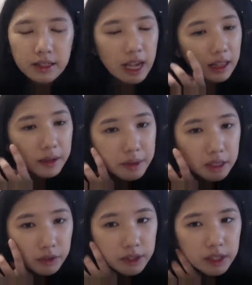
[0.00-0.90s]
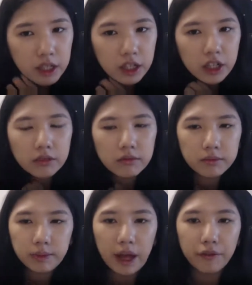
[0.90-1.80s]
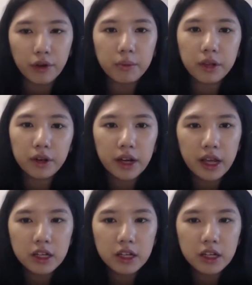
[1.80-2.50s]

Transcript: Tellum is a really good platform here in